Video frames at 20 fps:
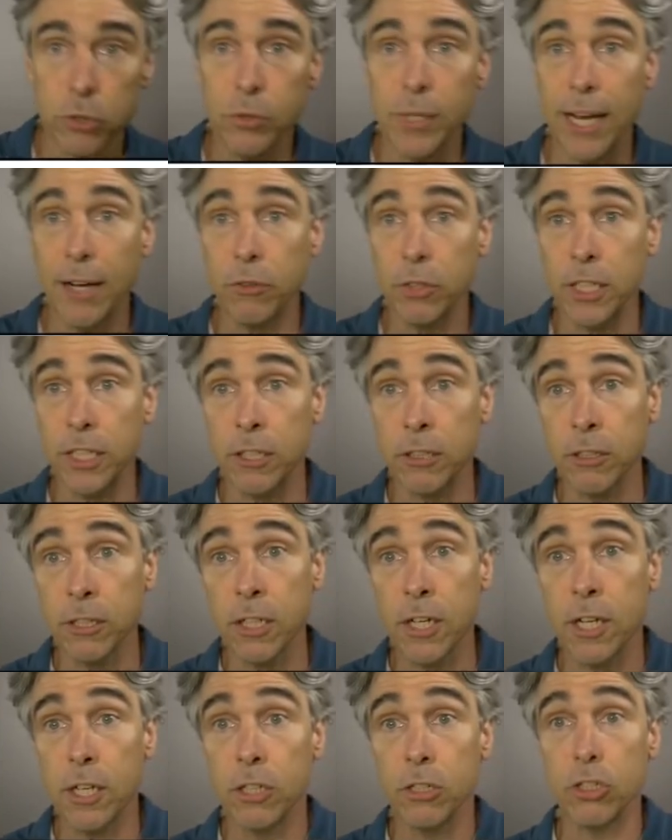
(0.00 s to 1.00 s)
down here
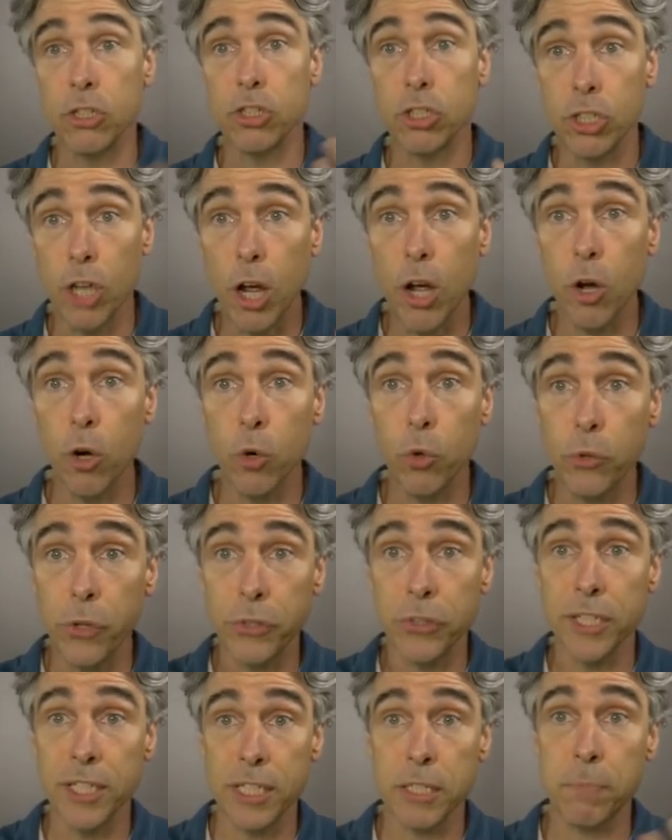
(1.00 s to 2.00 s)
to show that
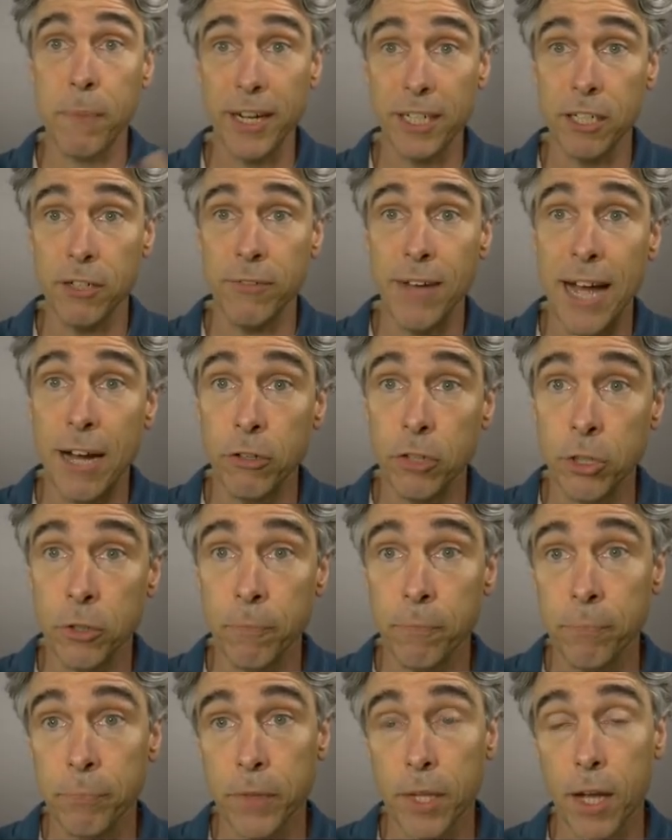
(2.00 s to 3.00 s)
the expected value
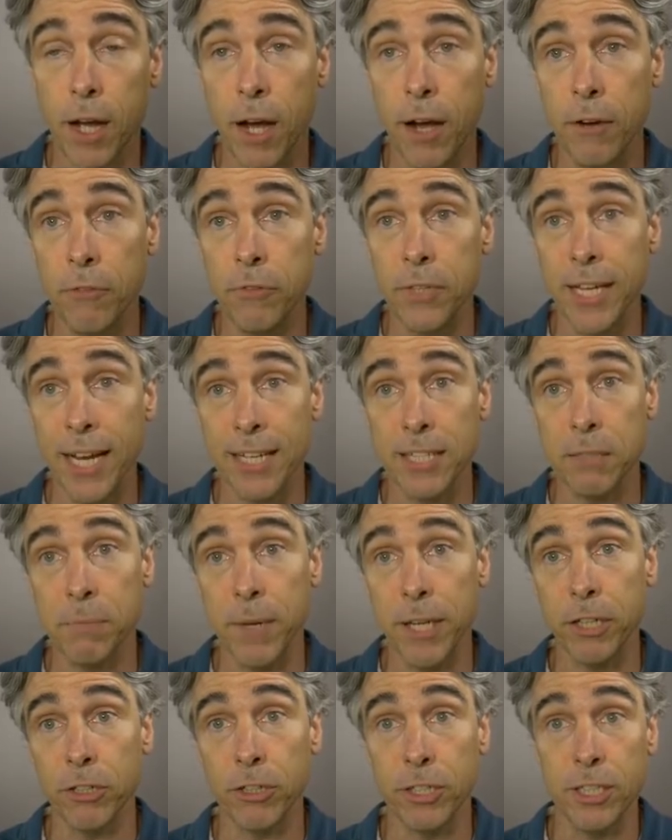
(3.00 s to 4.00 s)
of the
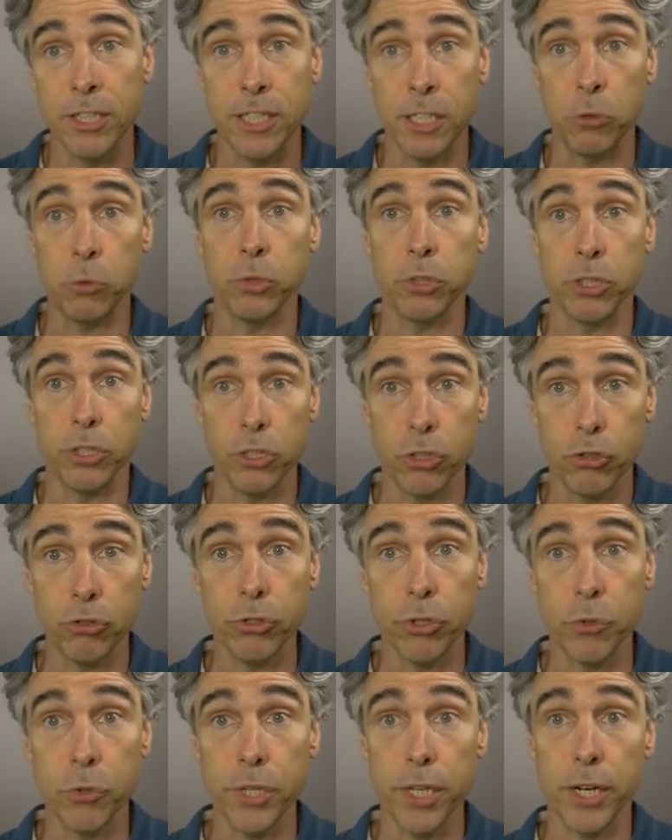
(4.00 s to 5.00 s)
estimator is equal to the truth.